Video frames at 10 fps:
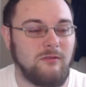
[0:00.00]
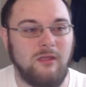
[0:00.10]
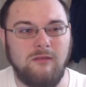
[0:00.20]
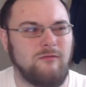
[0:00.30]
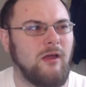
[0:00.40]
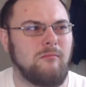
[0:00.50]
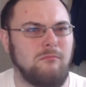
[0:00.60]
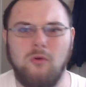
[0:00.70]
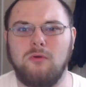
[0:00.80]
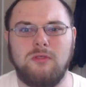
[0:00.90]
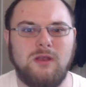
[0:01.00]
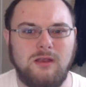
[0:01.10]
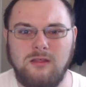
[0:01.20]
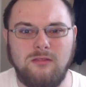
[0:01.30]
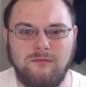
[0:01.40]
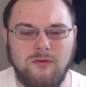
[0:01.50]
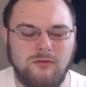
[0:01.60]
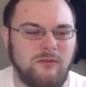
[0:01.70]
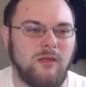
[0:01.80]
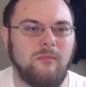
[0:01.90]
if not more, than I did the
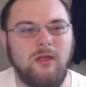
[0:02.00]
first time,